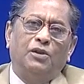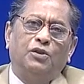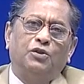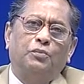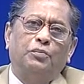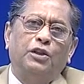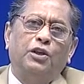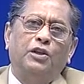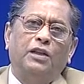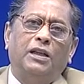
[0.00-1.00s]
So,
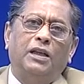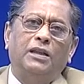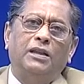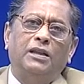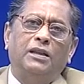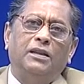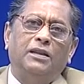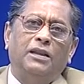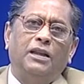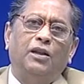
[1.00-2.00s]
periodically
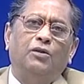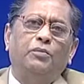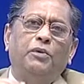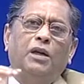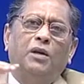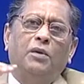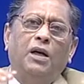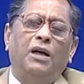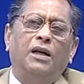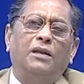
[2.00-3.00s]
the hill would become
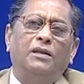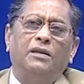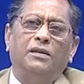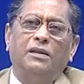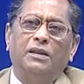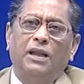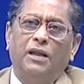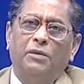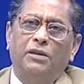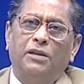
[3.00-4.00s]
higher, the
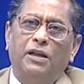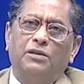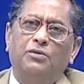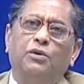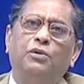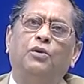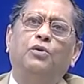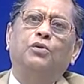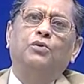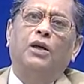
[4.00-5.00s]
railway tracks would
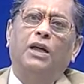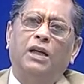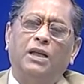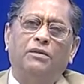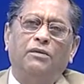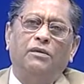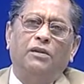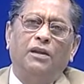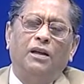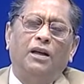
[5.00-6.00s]
go to a higher level,
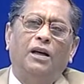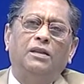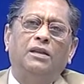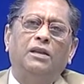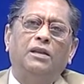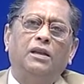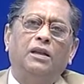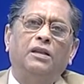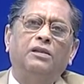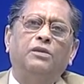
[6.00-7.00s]
and the
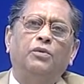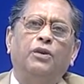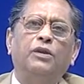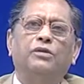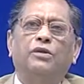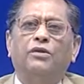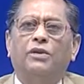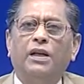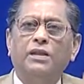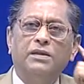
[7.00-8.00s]
hills went on
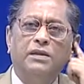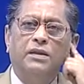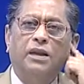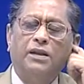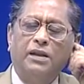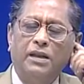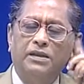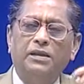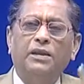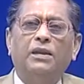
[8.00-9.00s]
rising and
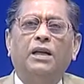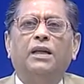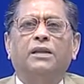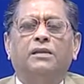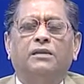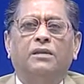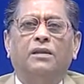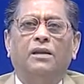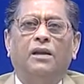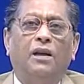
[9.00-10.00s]
rising in height.
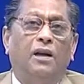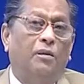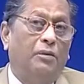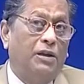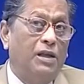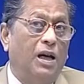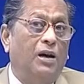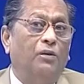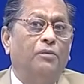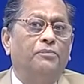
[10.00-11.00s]
But now,